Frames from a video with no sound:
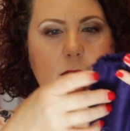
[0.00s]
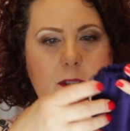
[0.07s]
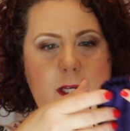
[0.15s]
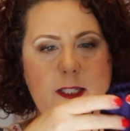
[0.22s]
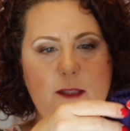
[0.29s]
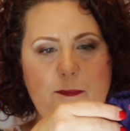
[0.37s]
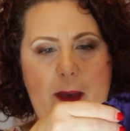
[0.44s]
little
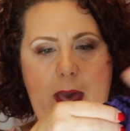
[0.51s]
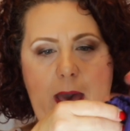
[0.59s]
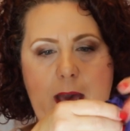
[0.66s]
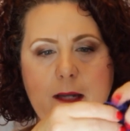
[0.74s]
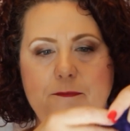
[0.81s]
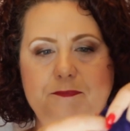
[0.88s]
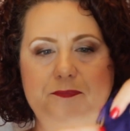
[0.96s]
dust
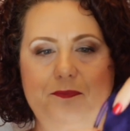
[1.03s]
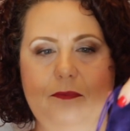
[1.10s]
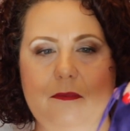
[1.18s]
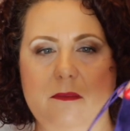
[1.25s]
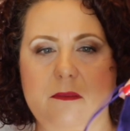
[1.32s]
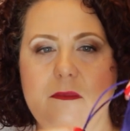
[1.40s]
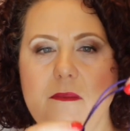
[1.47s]
bag,
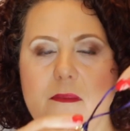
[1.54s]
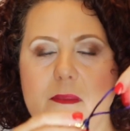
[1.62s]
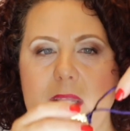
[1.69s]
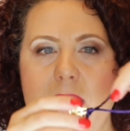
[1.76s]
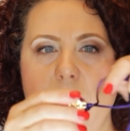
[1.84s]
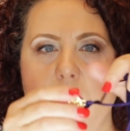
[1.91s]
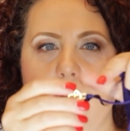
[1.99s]

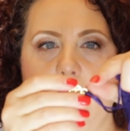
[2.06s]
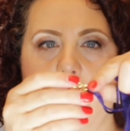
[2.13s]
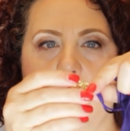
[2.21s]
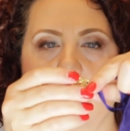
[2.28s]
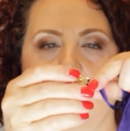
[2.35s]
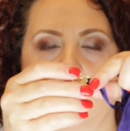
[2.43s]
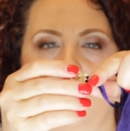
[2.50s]
and on the
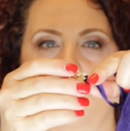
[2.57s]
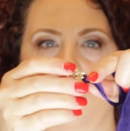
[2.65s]
little